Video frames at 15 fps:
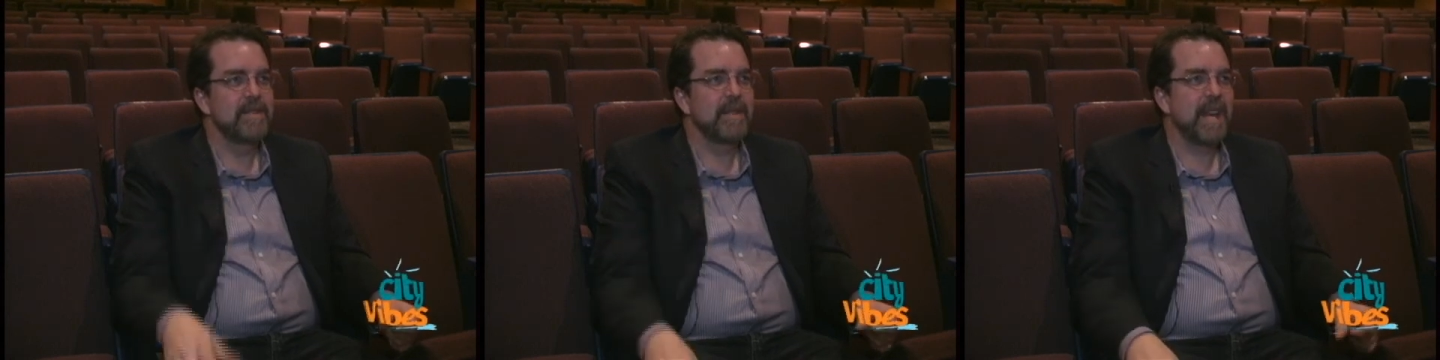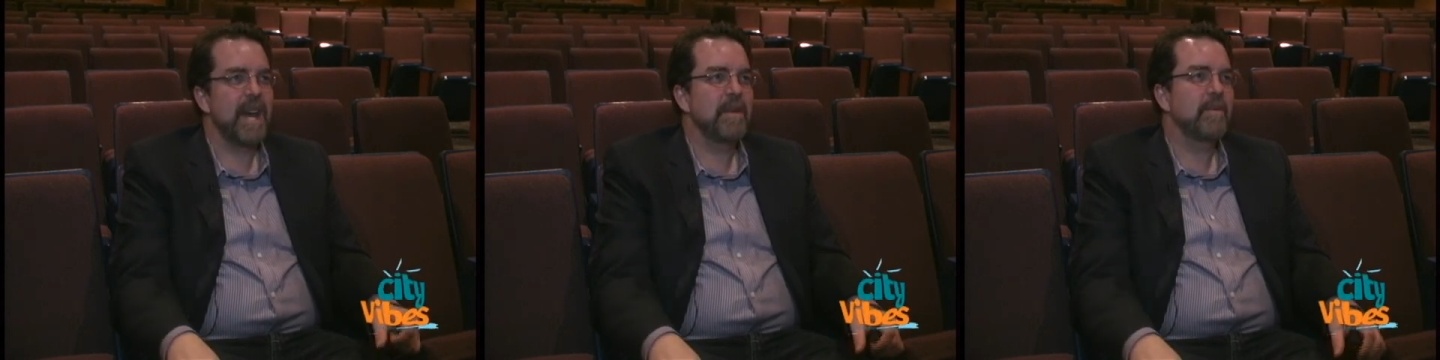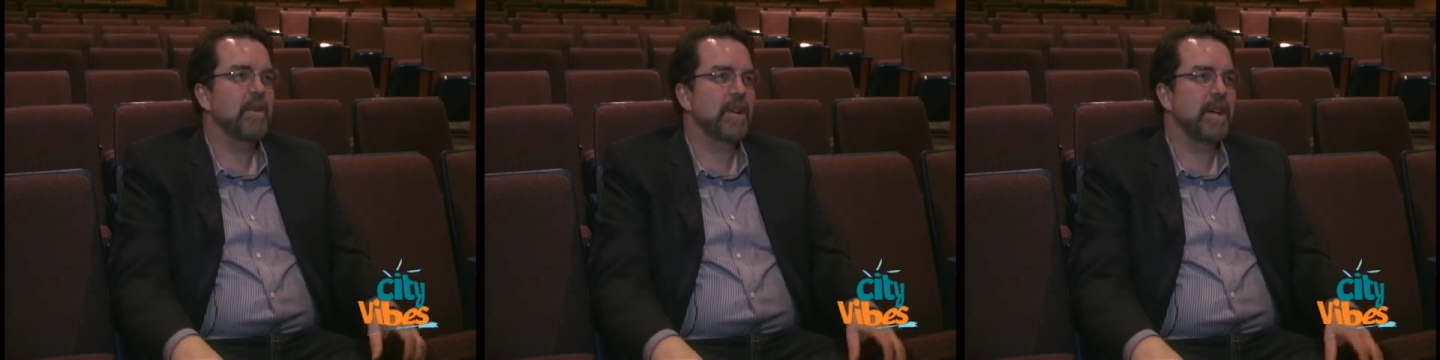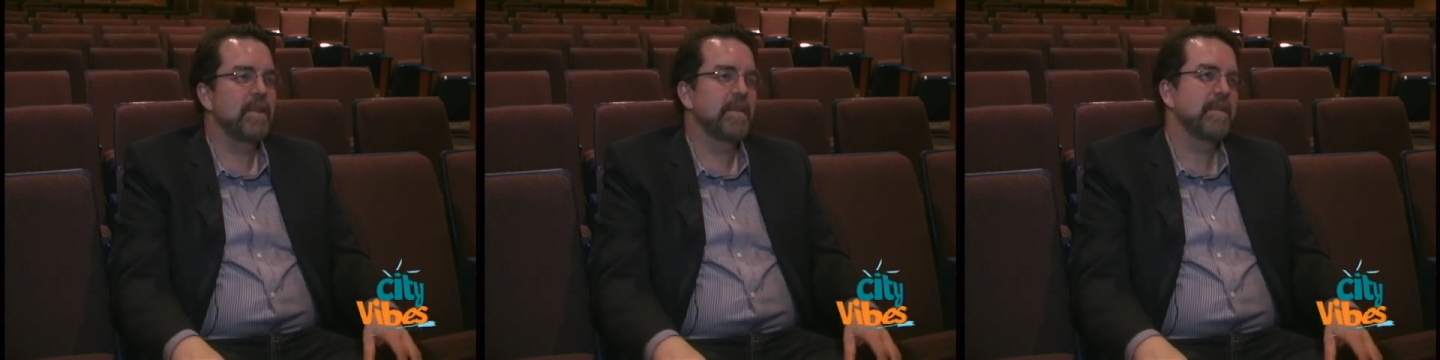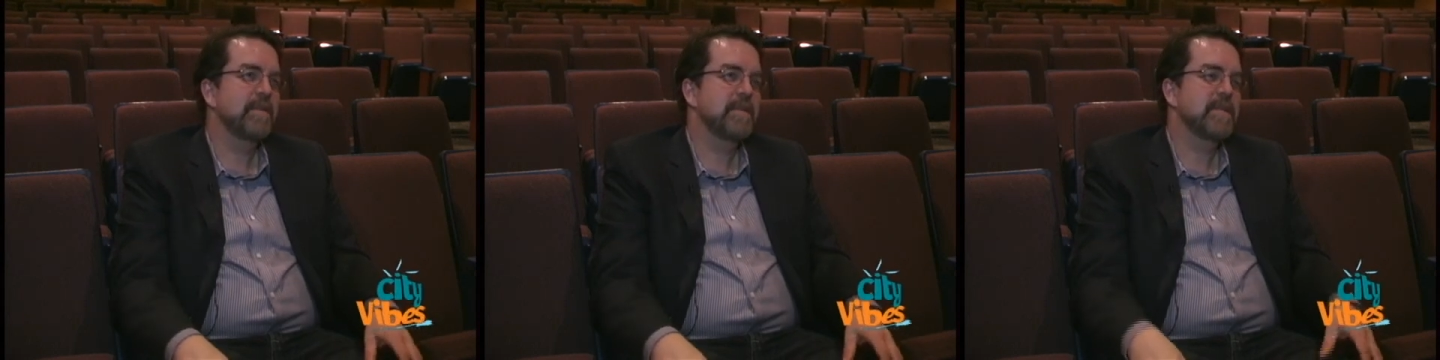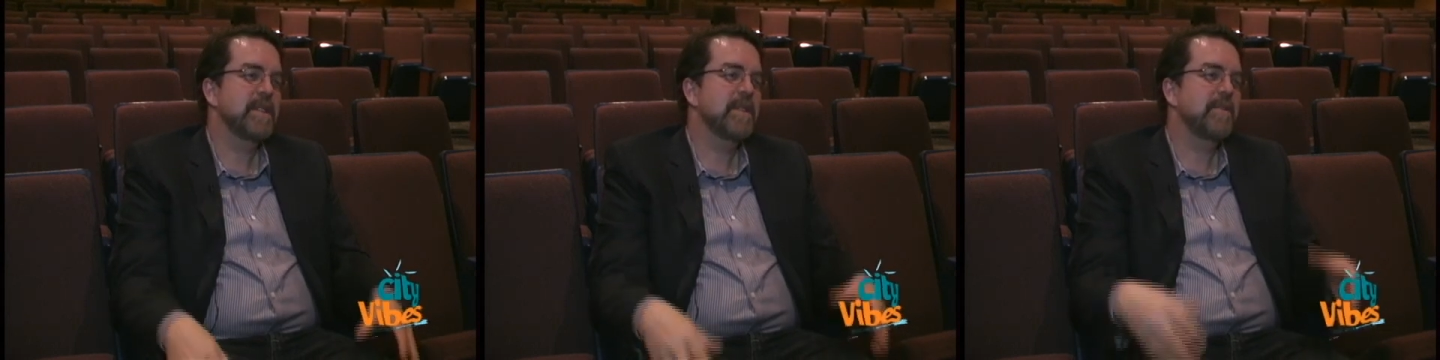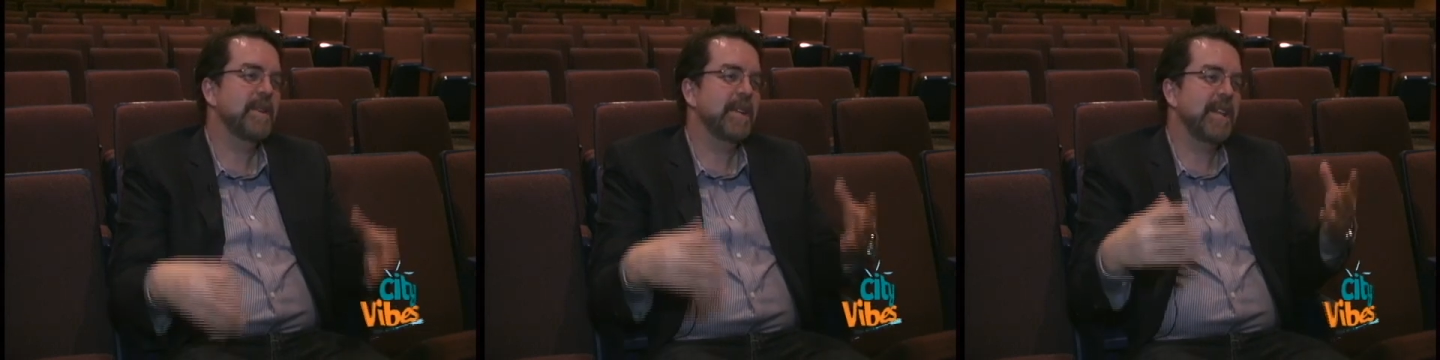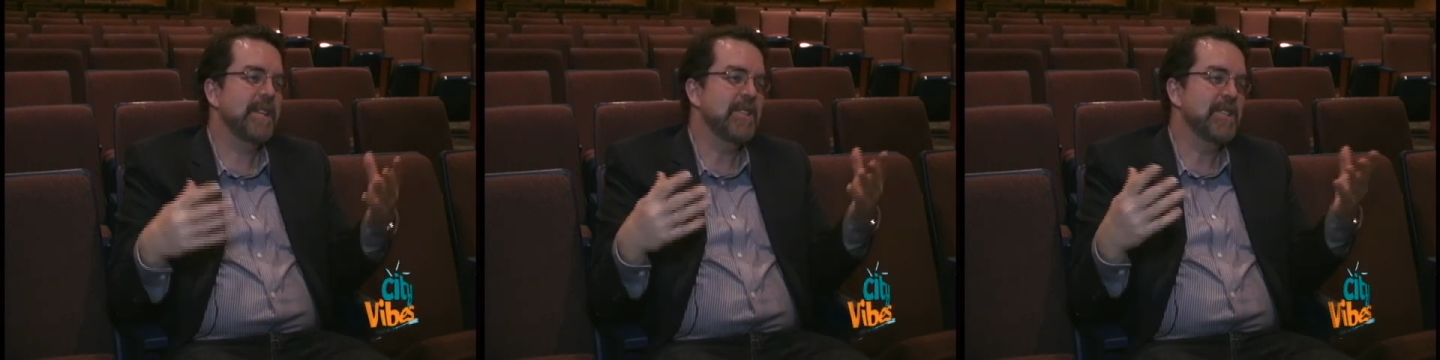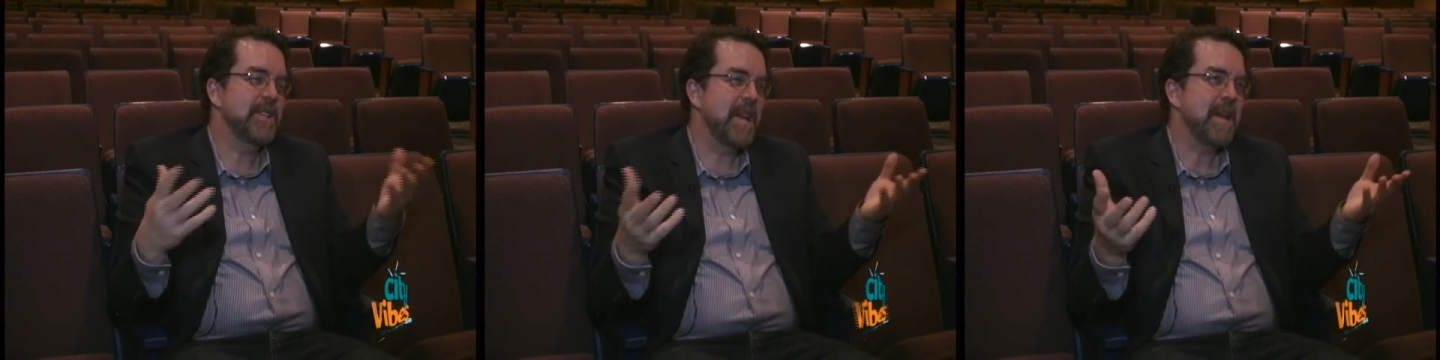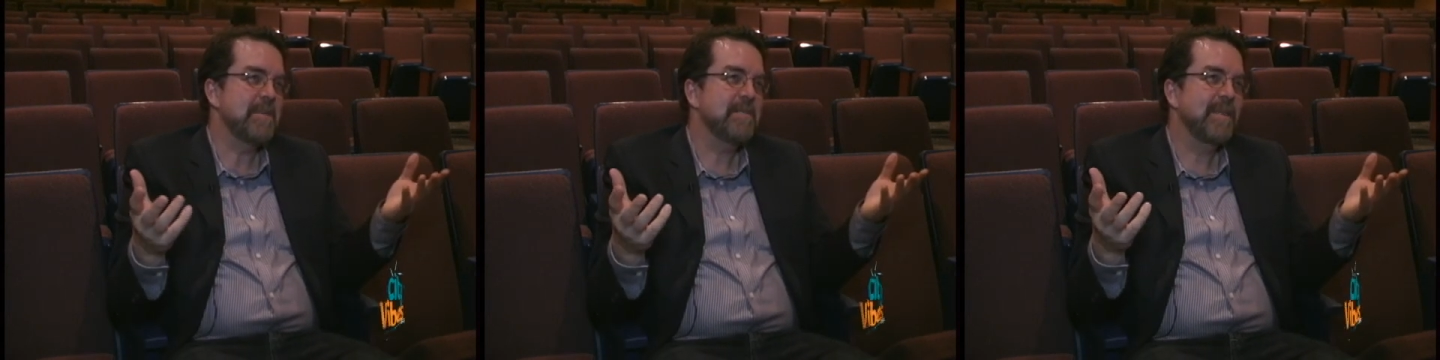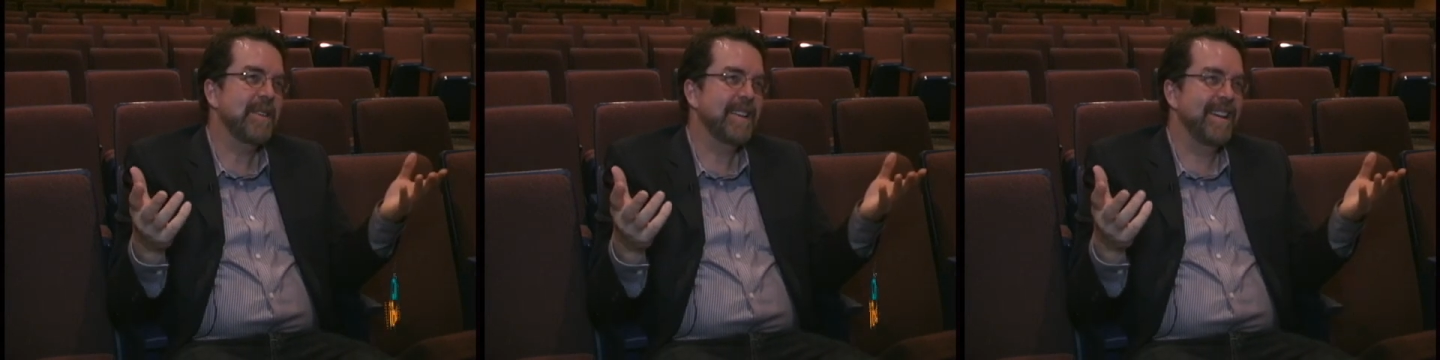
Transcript: You can't work out if say you want to get in shape.